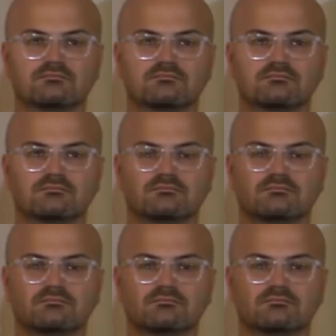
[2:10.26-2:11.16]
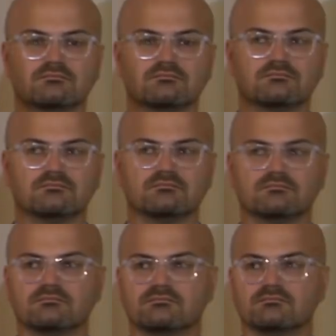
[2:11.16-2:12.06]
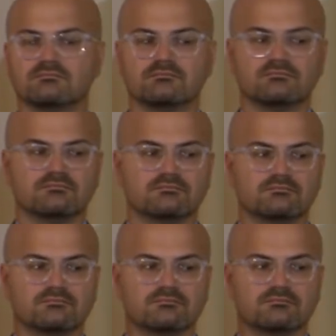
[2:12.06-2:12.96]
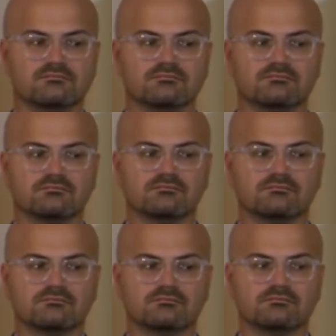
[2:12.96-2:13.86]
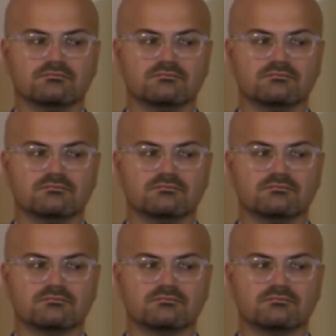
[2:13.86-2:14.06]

(silent)